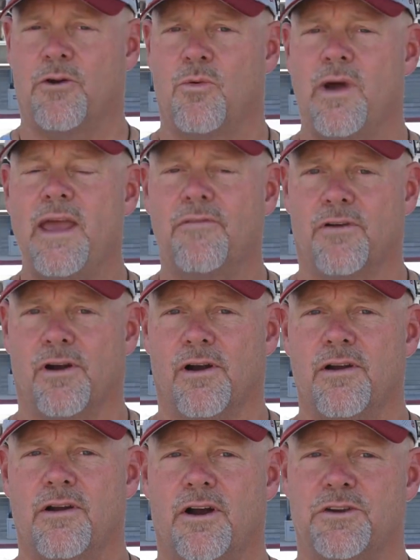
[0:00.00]
a
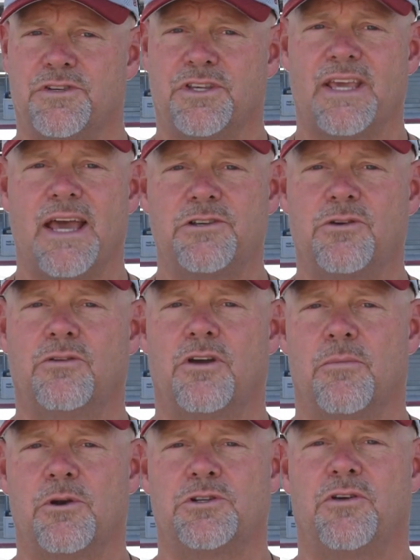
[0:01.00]
waiver are scheduled
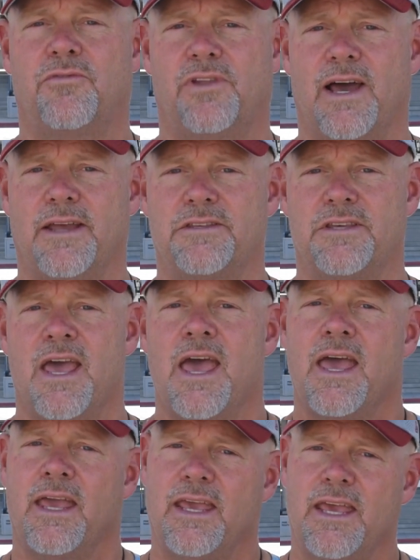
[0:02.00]
commercial flights
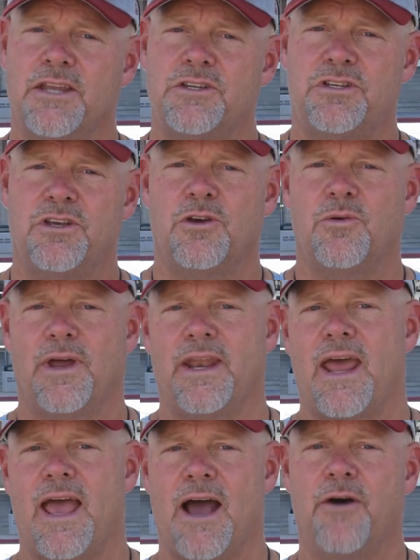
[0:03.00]
into
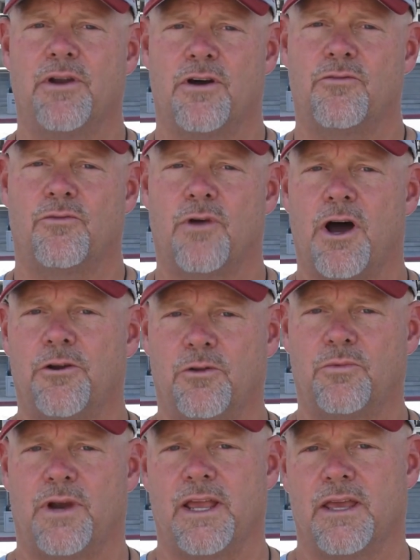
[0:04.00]
and out of
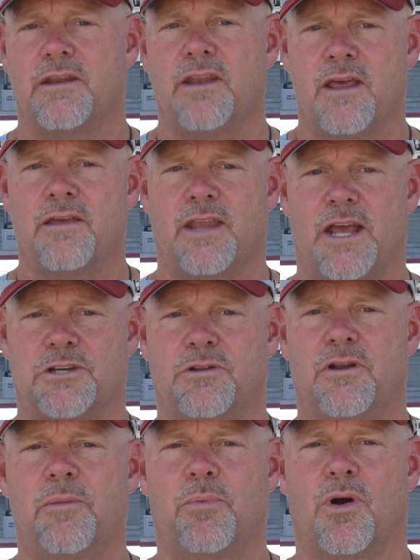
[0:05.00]
Ronald Reagan National
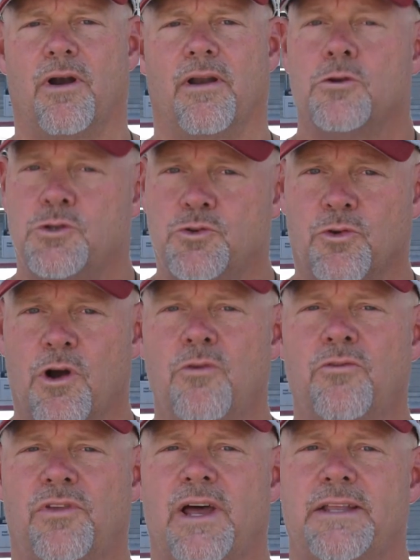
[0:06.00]
Airport.
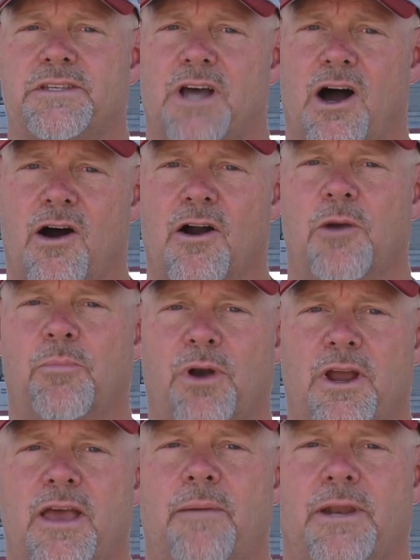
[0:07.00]
Drone flights are
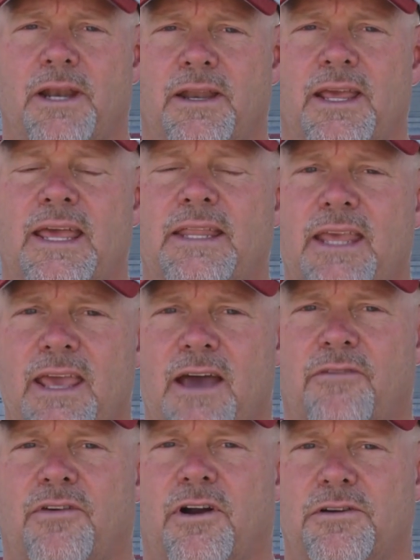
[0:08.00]
prohibited in the
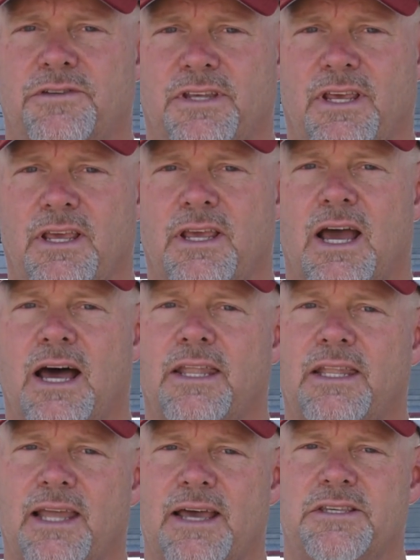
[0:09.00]
FRZ
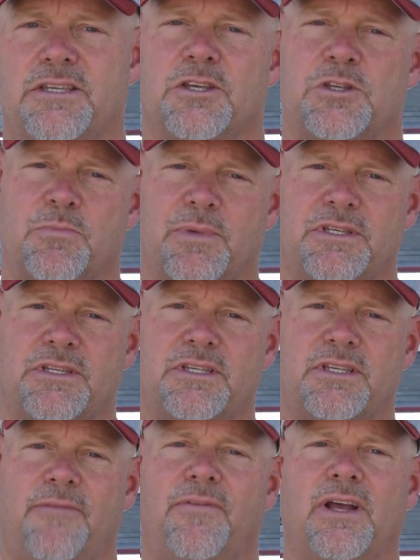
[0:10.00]
unless
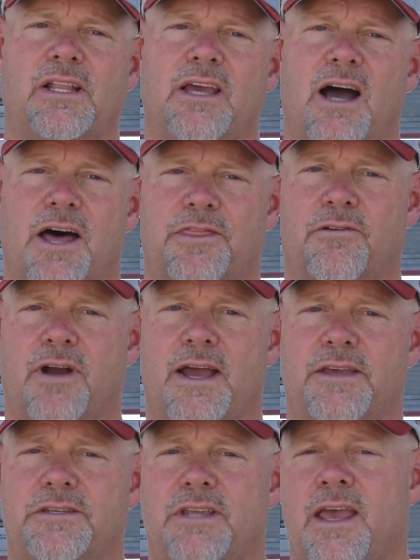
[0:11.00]
specifically
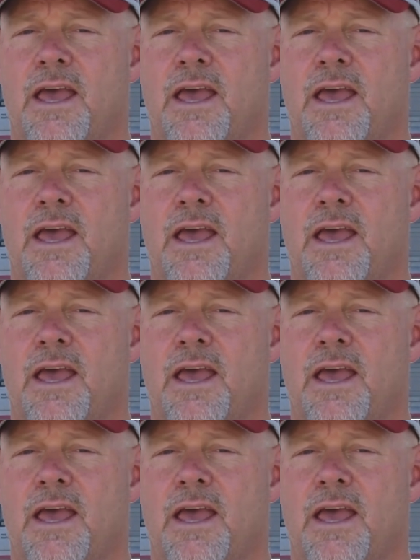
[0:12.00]
authorized